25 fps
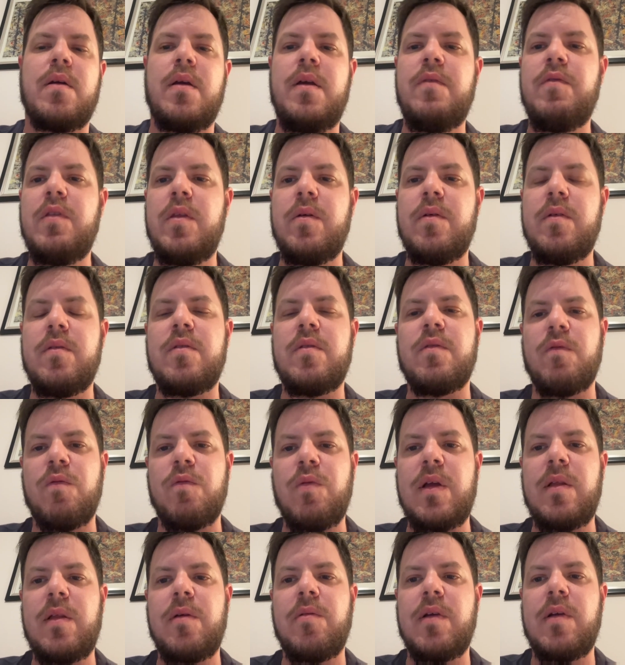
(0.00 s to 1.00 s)
even though it's
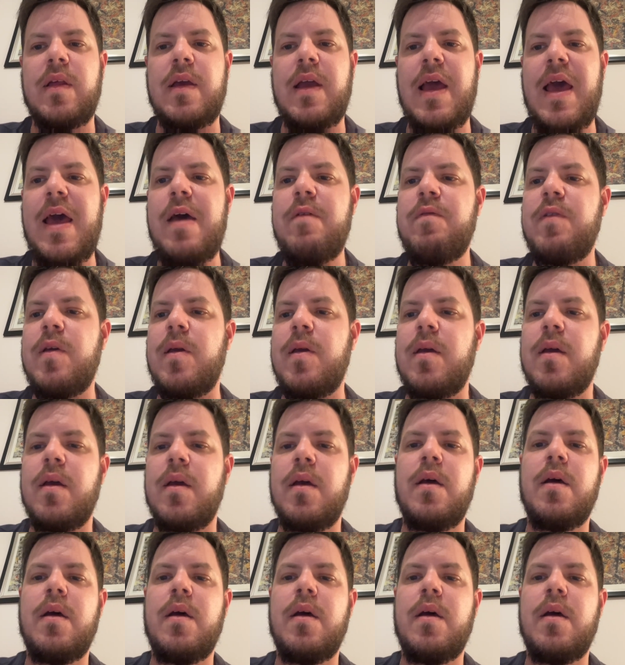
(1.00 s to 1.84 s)
really, really heavy.